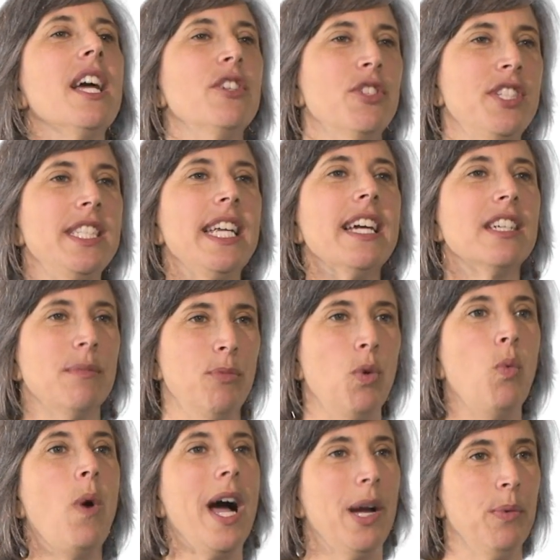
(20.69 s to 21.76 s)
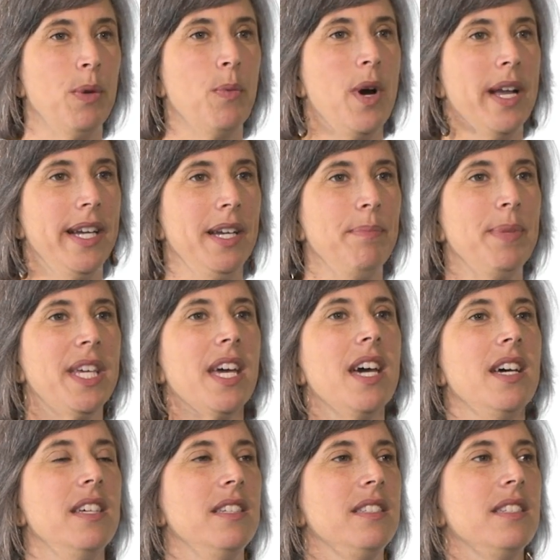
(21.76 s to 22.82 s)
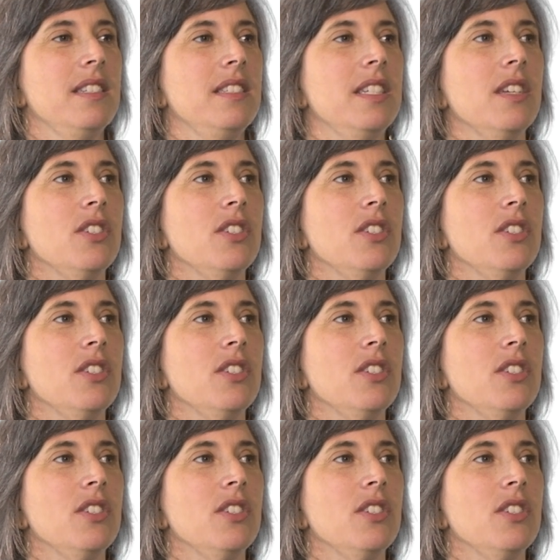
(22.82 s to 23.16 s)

understandable why we want it, because